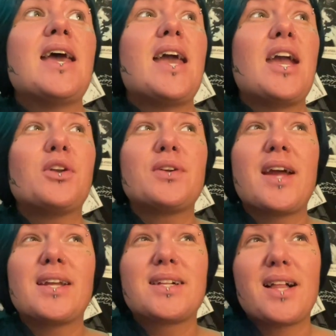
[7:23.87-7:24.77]
eight or
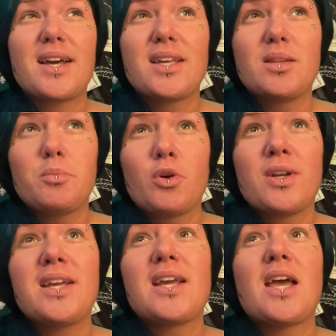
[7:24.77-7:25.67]
nine o'clock in the
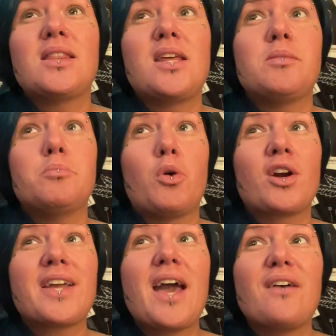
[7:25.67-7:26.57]
morning and then more
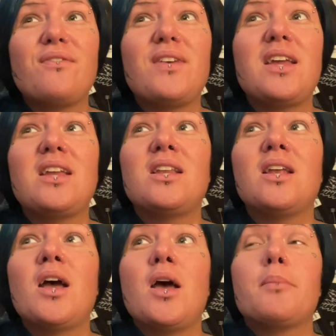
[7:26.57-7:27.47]
caffeine
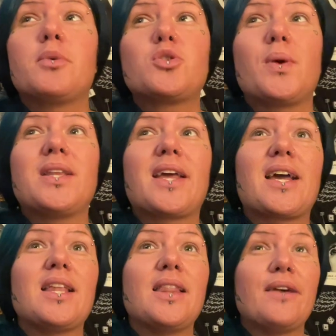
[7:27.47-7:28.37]
between like
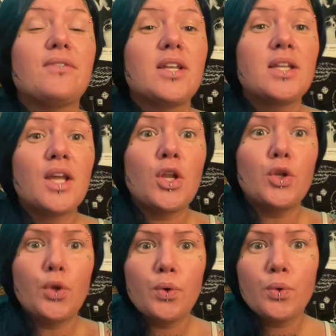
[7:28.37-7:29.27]
11 and
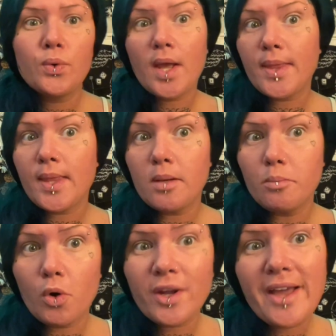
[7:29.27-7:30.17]
noon and then
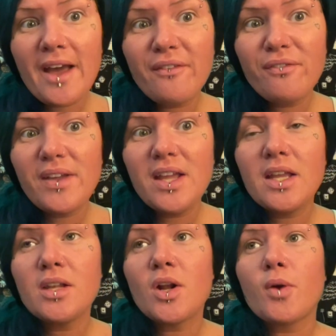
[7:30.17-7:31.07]
more
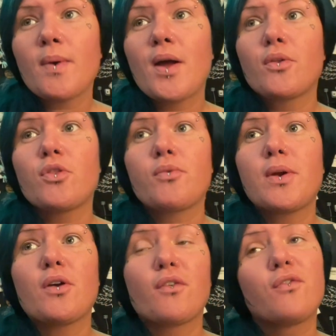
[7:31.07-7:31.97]
caffeine around three
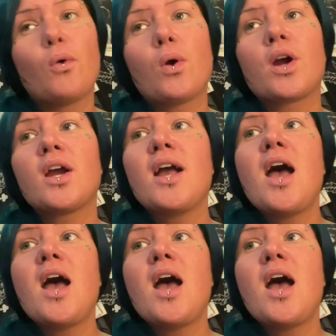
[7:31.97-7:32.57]
or four.